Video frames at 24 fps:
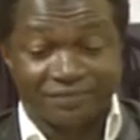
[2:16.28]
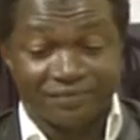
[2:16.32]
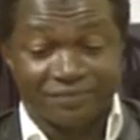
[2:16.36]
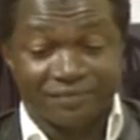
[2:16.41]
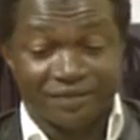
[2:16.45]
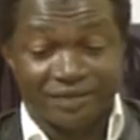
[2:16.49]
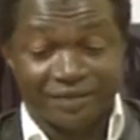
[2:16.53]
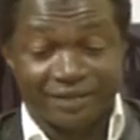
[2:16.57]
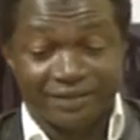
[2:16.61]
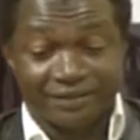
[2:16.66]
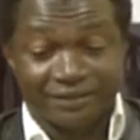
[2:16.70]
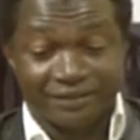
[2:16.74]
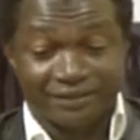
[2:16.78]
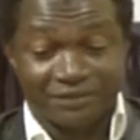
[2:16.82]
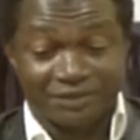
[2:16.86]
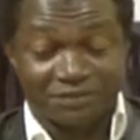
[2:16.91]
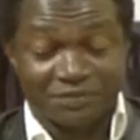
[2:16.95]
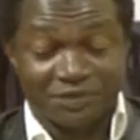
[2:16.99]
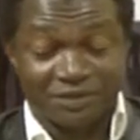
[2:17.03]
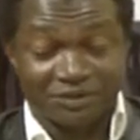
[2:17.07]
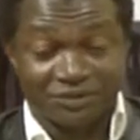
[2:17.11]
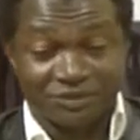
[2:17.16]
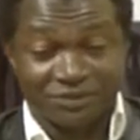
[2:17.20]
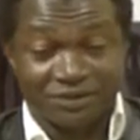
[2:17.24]
and the
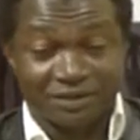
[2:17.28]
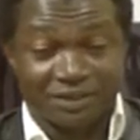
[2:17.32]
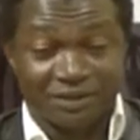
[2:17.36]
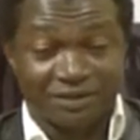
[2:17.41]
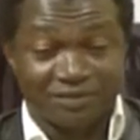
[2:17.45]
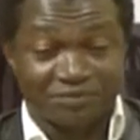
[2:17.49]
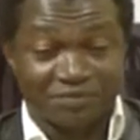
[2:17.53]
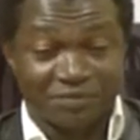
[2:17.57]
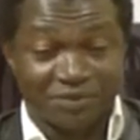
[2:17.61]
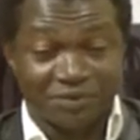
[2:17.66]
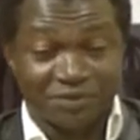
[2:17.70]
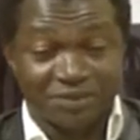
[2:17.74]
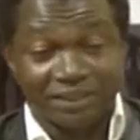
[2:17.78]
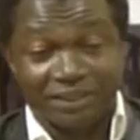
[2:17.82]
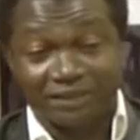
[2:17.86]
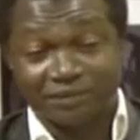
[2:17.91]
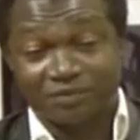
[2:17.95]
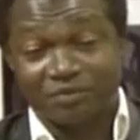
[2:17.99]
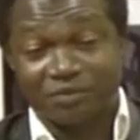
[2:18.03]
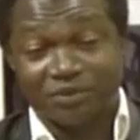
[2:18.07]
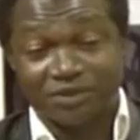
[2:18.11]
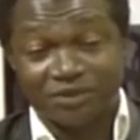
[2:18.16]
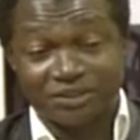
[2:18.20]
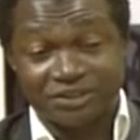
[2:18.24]
Inspector General of Police and the
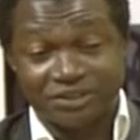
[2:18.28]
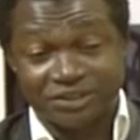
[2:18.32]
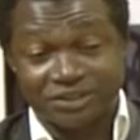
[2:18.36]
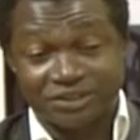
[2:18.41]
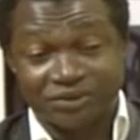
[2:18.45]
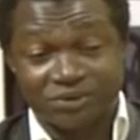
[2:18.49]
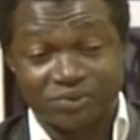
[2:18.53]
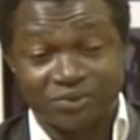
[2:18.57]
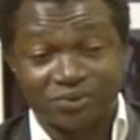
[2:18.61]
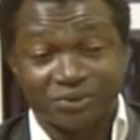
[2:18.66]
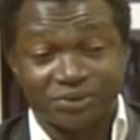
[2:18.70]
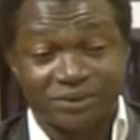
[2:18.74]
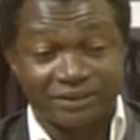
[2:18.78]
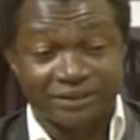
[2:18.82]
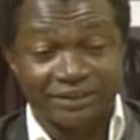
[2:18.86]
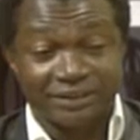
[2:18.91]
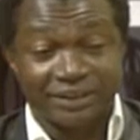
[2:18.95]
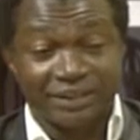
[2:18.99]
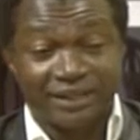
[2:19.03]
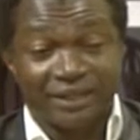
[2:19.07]
police institution.